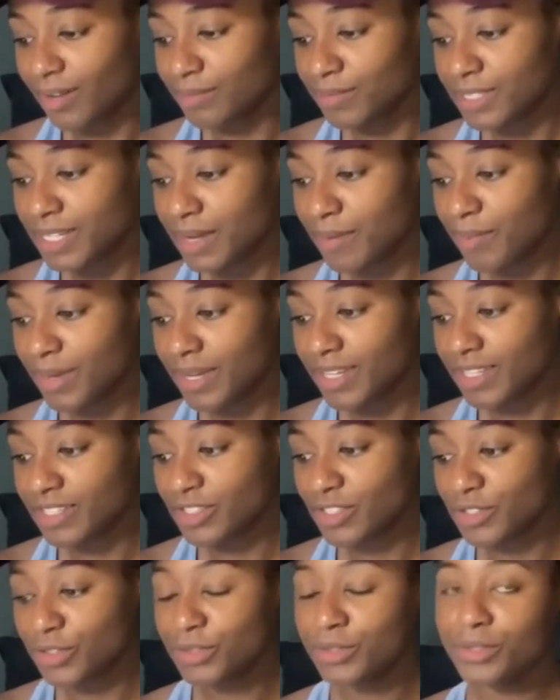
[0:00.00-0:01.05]
tip is
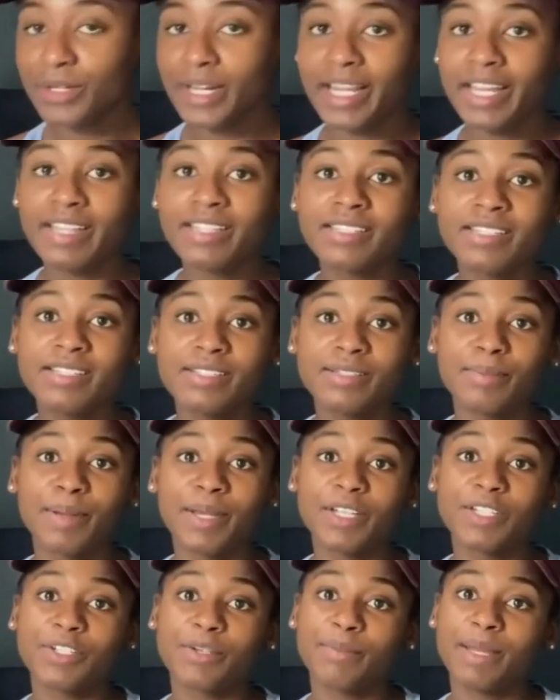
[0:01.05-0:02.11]
to
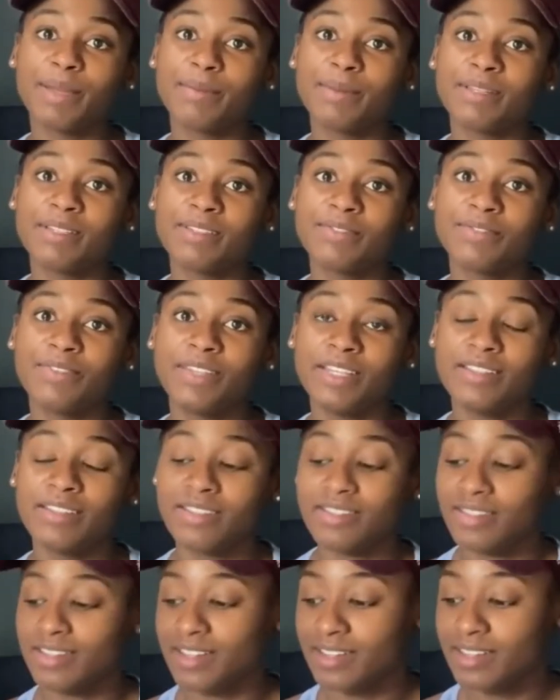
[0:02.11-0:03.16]
anticipate your baby's
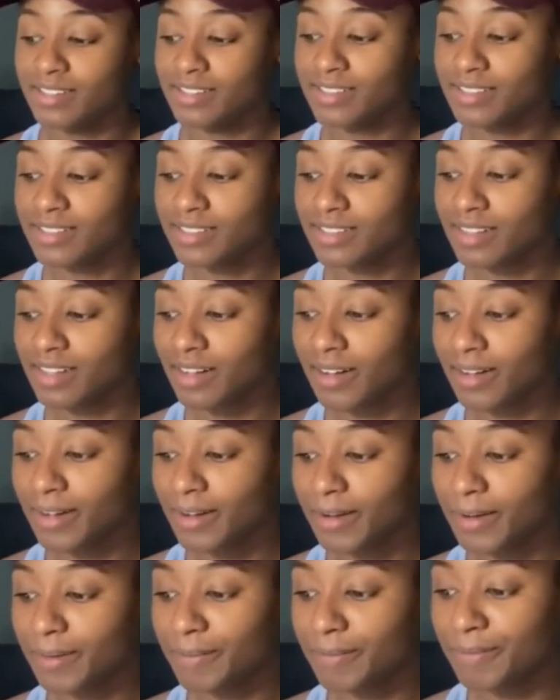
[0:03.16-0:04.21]
feeding needs.
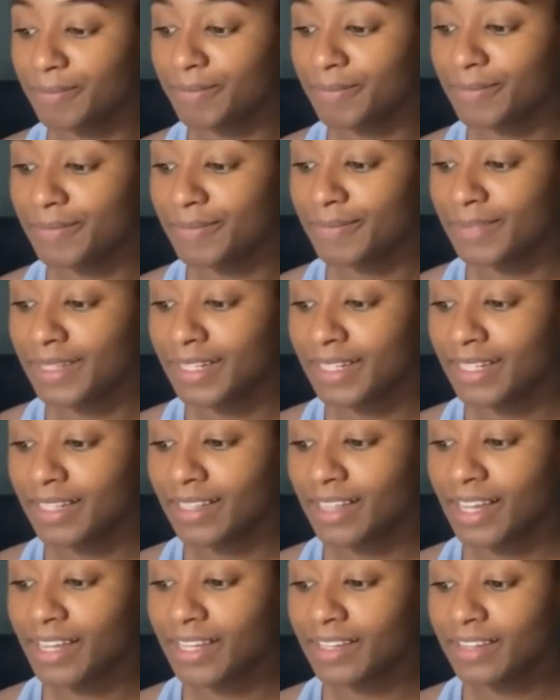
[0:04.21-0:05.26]

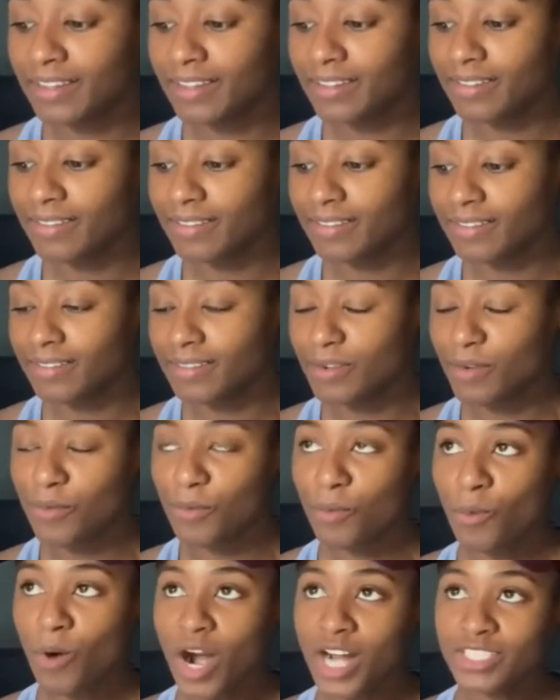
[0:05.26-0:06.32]
Like,
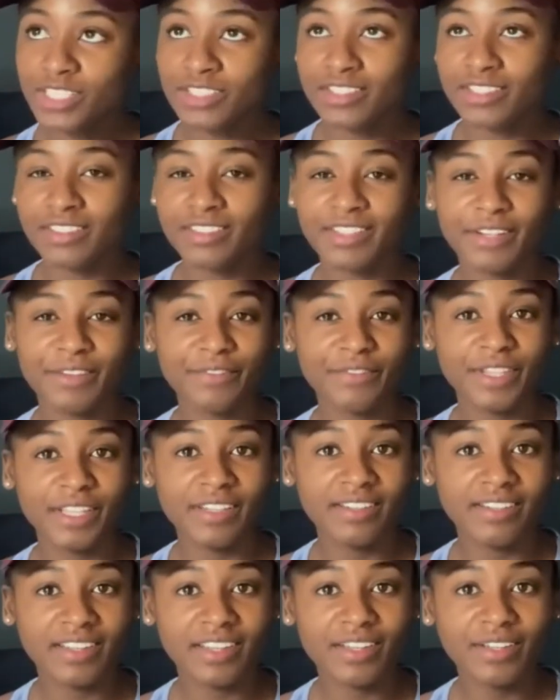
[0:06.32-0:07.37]
watch their
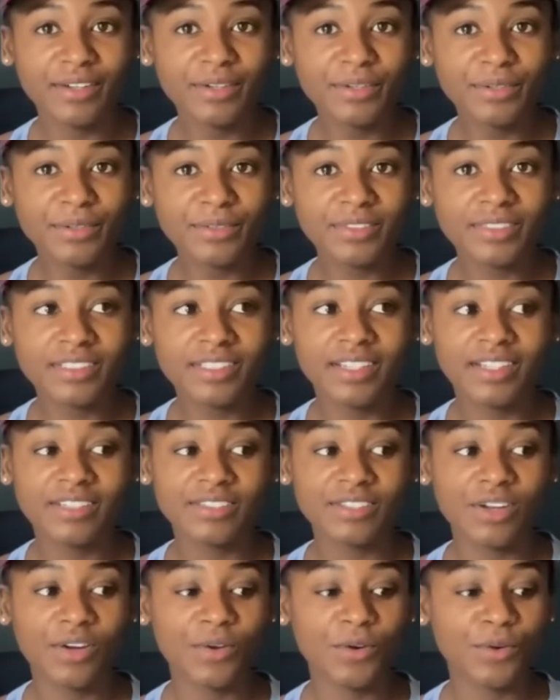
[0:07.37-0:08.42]
feeding cues.
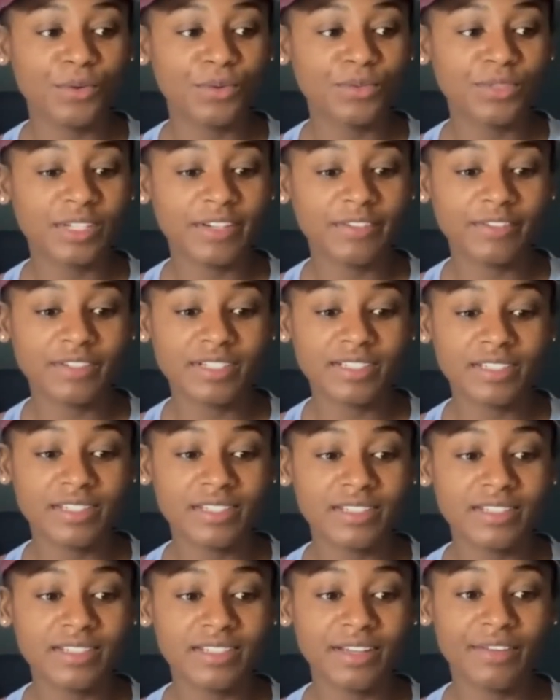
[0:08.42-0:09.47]
So say for
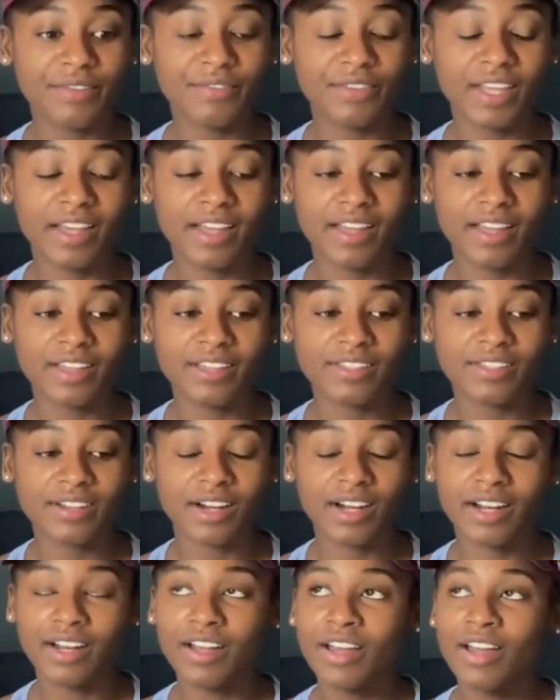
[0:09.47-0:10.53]
instance, if they
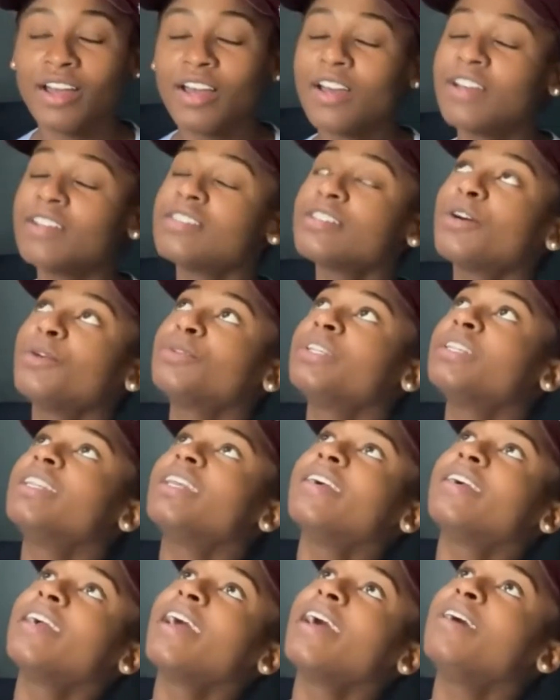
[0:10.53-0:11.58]
start tilting
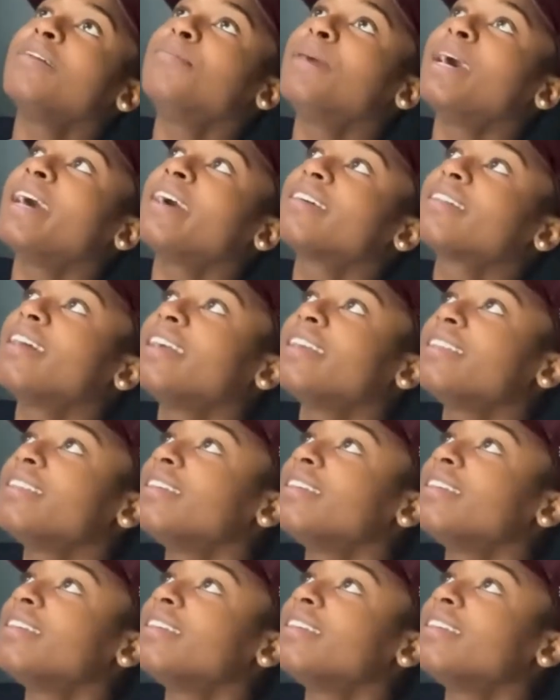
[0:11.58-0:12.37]
their head back like